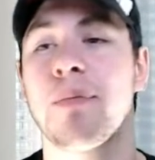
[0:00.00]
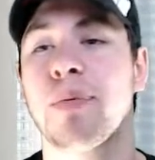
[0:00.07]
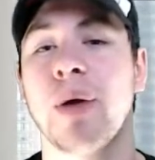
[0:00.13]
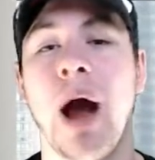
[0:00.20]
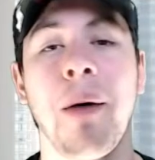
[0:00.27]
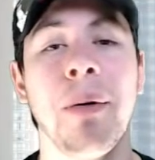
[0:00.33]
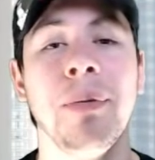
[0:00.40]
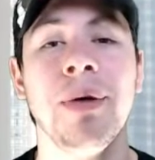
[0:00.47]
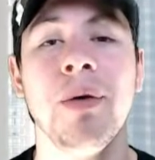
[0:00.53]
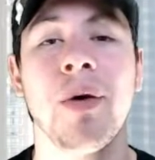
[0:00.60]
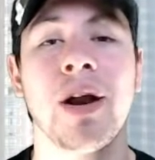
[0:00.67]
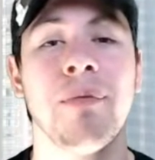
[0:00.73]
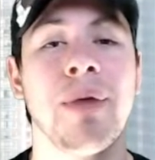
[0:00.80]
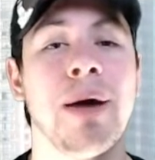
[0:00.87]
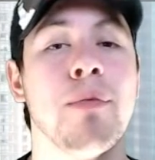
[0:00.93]
probably
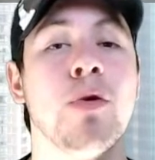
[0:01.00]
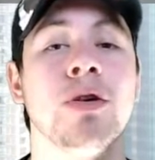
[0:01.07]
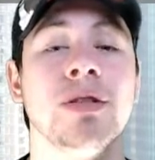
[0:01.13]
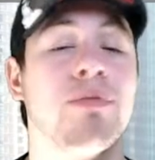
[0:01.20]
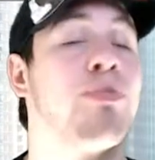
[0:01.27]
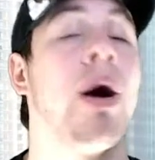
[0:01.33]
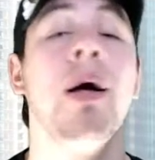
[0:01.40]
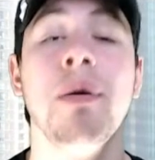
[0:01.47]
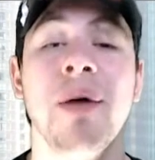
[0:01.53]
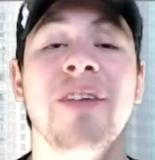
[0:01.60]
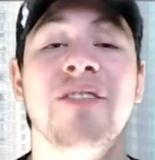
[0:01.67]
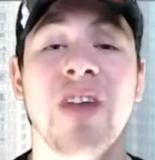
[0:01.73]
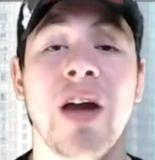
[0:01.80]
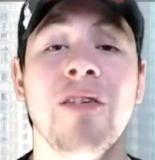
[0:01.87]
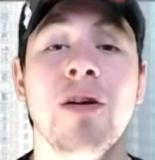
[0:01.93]
one of my probably my
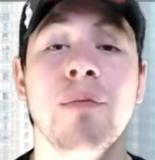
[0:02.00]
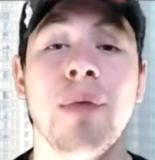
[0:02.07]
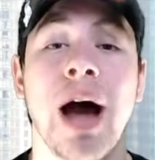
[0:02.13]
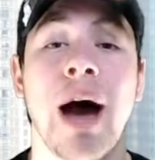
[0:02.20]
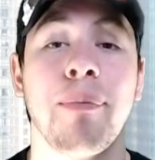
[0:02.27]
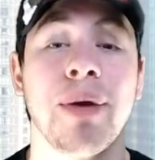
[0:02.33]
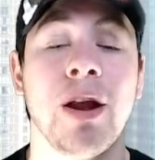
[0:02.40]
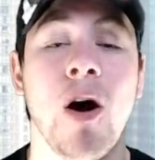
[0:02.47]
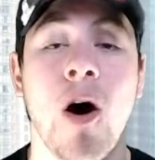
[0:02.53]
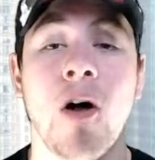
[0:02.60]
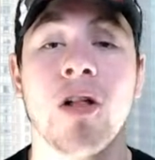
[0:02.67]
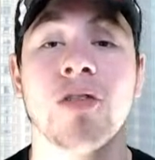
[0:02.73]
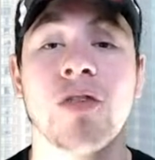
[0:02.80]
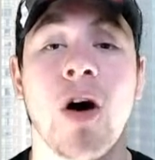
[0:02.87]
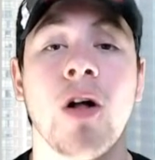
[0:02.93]
favorite map in
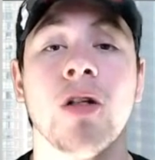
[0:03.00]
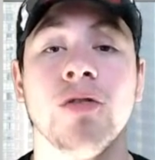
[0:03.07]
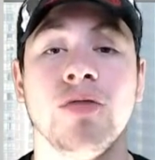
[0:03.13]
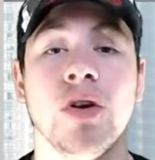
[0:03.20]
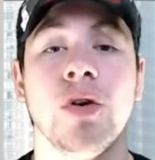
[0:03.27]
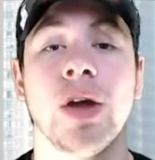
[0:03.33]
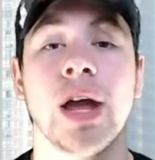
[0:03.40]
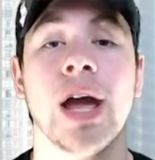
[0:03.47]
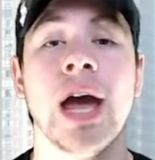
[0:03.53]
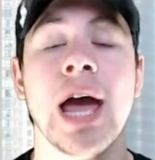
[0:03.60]
all of Call of Duty.